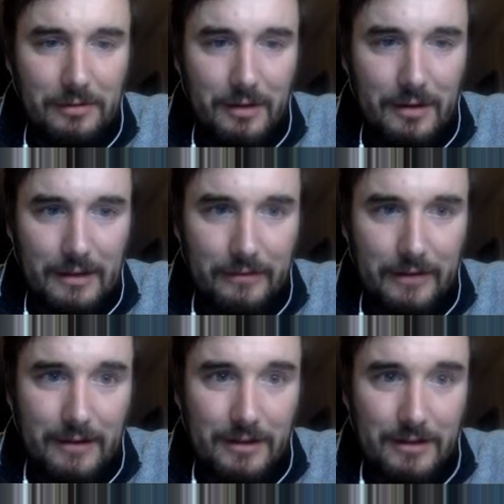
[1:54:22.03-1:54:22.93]
me think of like the
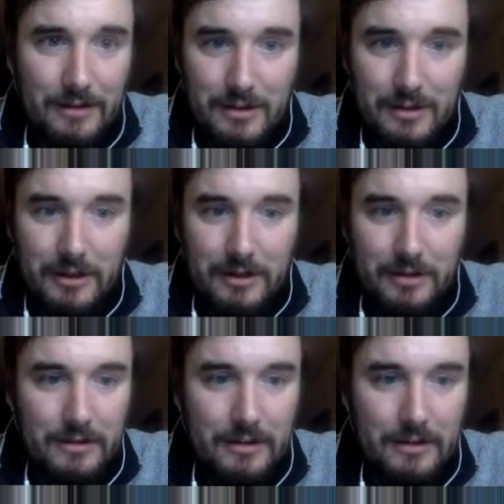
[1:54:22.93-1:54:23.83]
Fire Nation
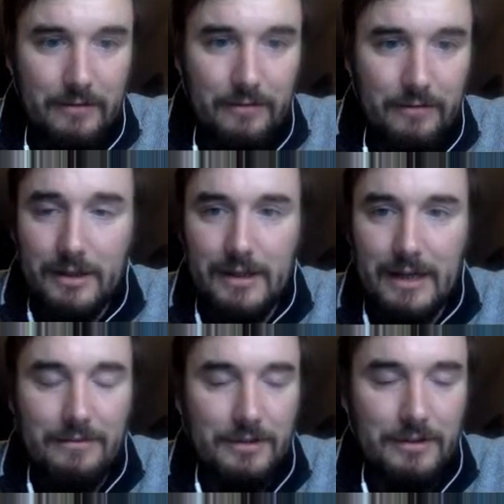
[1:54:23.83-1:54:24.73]
logo, if for any
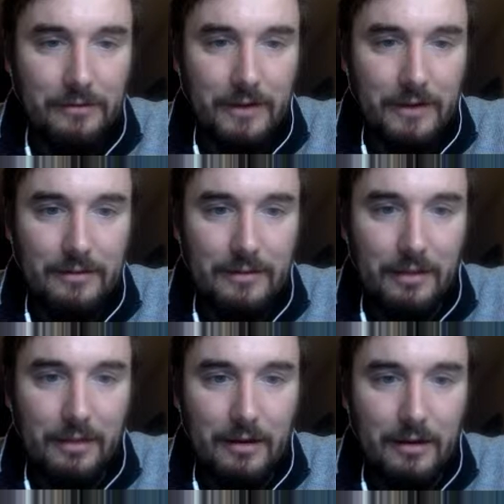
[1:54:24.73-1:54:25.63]
Avatar fans
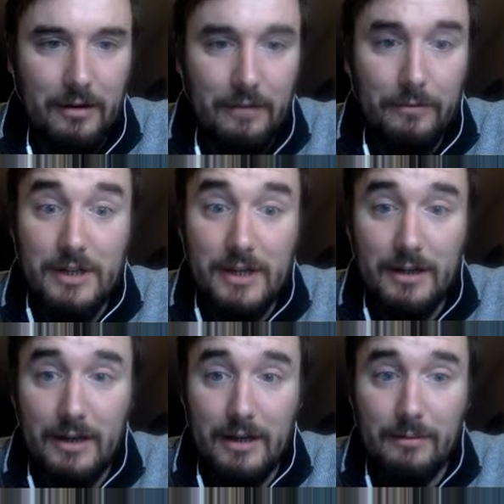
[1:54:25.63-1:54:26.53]
out there, of which I
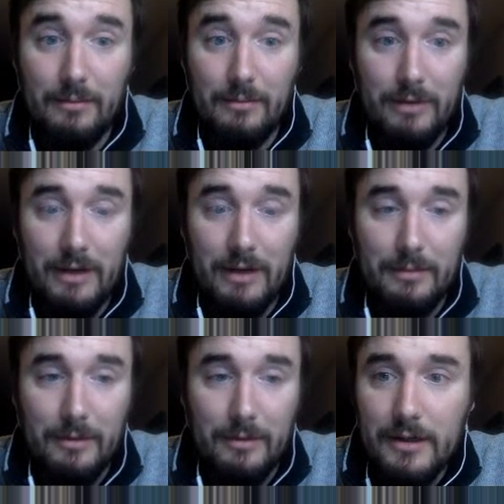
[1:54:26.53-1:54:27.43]
am proudly a
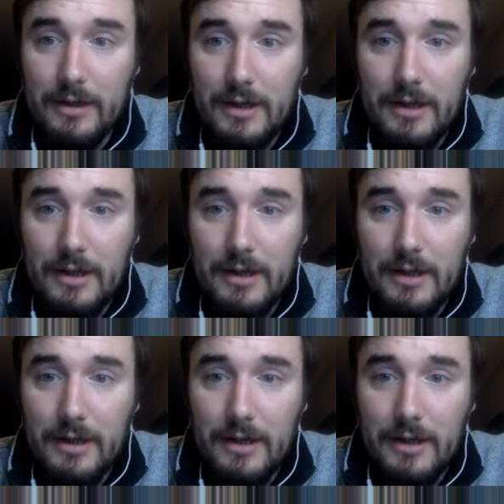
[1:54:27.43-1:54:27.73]
part.